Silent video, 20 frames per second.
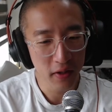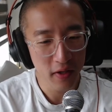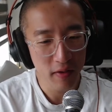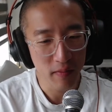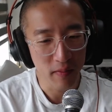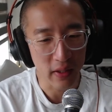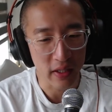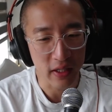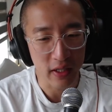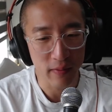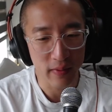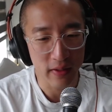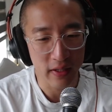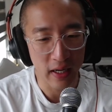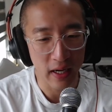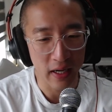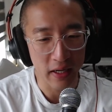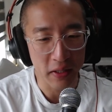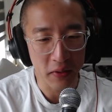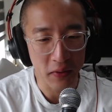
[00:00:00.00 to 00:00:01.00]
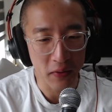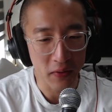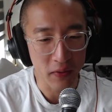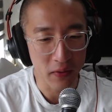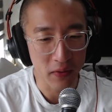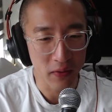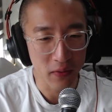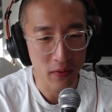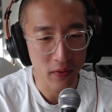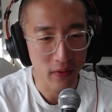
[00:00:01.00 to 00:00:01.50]
become an idol
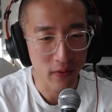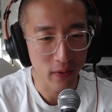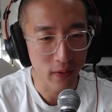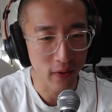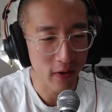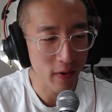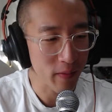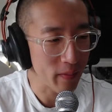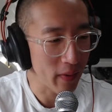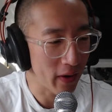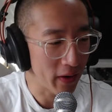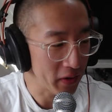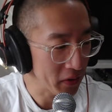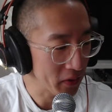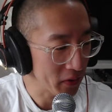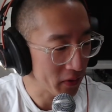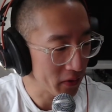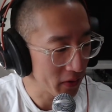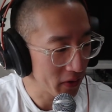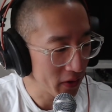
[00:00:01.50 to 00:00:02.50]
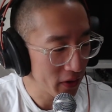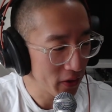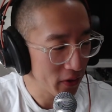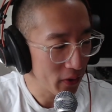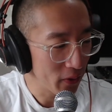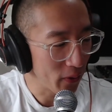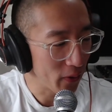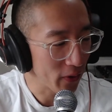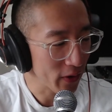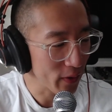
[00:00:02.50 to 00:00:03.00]
or a model
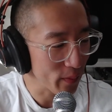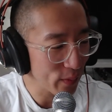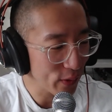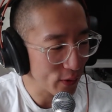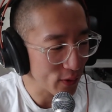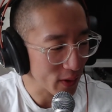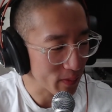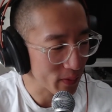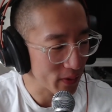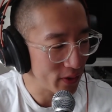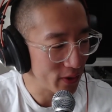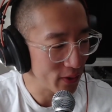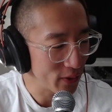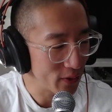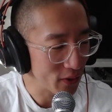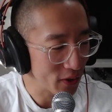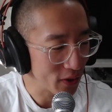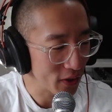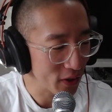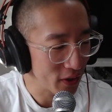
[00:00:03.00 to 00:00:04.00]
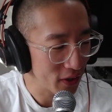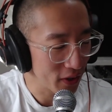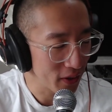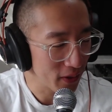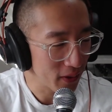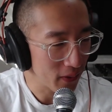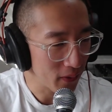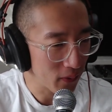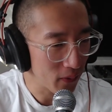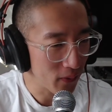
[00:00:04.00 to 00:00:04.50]
or a music producer
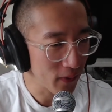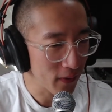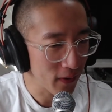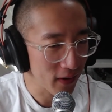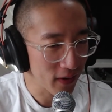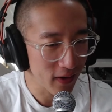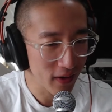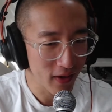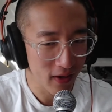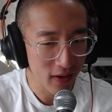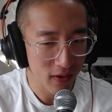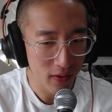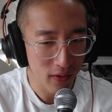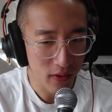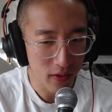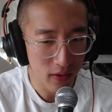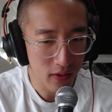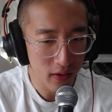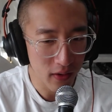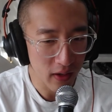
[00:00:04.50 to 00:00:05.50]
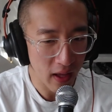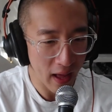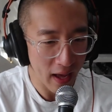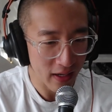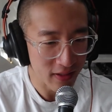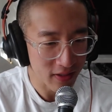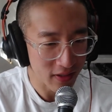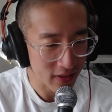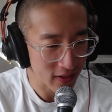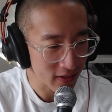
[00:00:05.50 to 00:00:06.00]
or
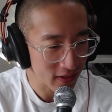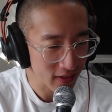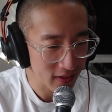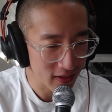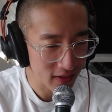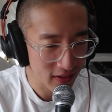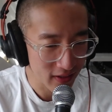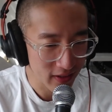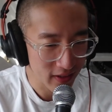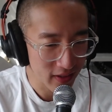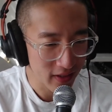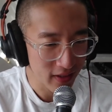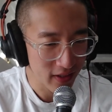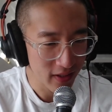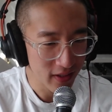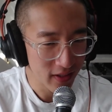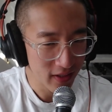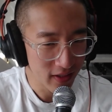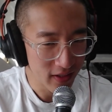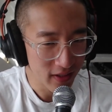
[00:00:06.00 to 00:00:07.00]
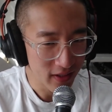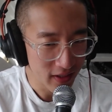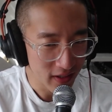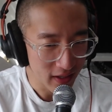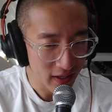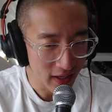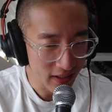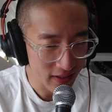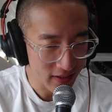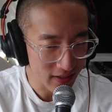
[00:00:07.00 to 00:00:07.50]
actor,
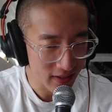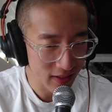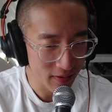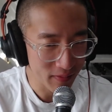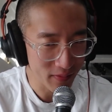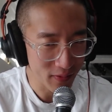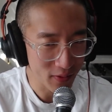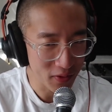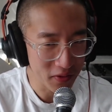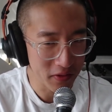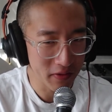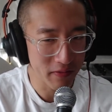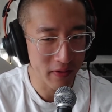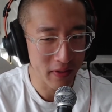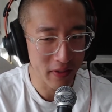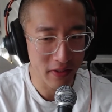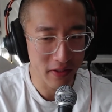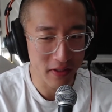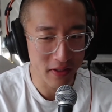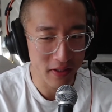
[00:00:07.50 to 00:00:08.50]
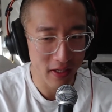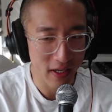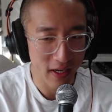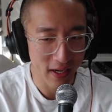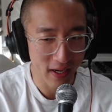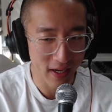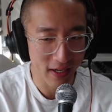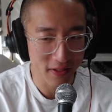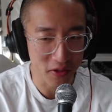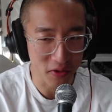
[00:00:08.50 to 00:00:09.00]
SM Universe
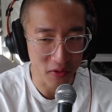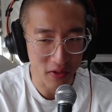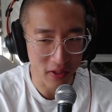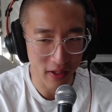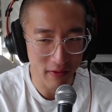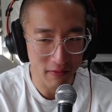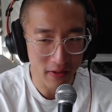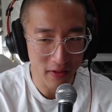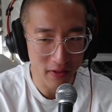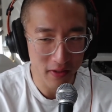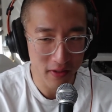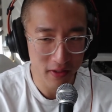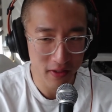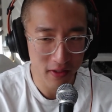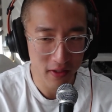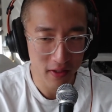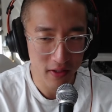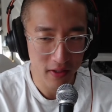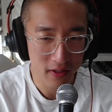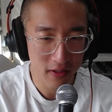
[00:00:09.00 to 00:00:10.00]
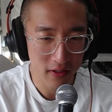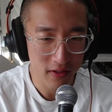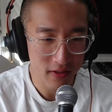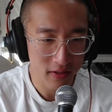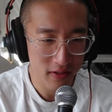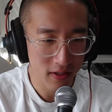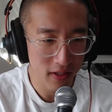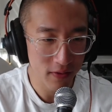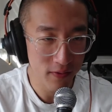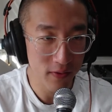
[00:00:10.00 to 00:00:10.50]
has you covered.
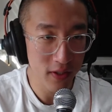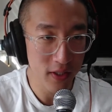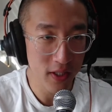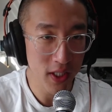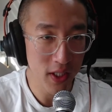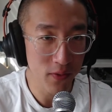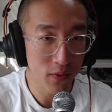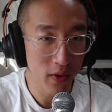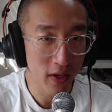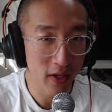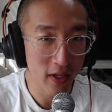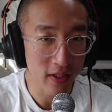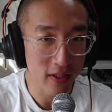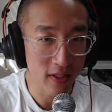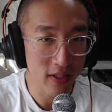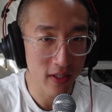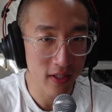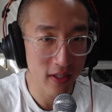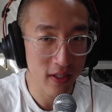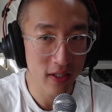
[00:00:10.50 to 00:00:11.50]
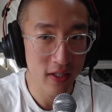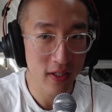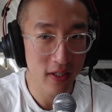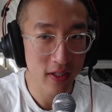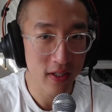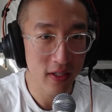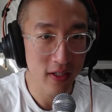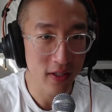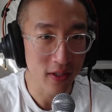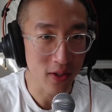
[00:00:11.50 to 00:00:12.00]
They really want
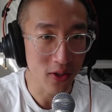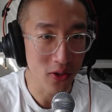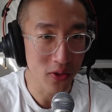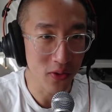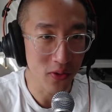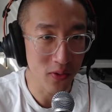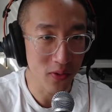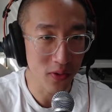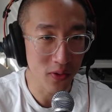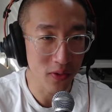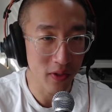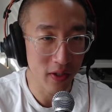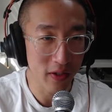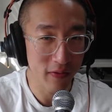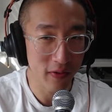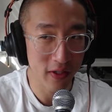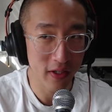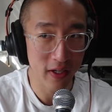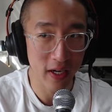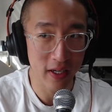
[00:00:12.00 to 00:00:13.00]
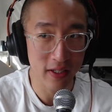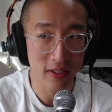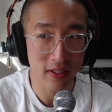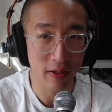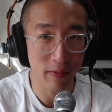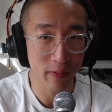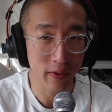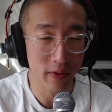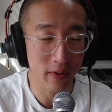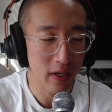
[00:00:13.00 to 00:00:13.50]
you to live in an SM
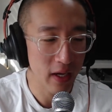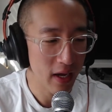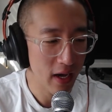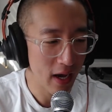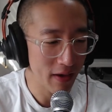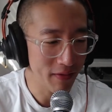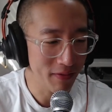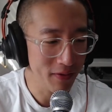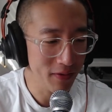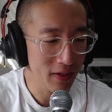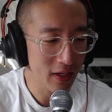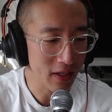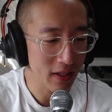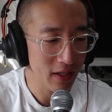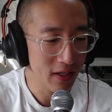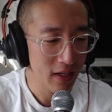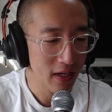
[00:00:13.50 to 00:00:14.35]
world. I feel like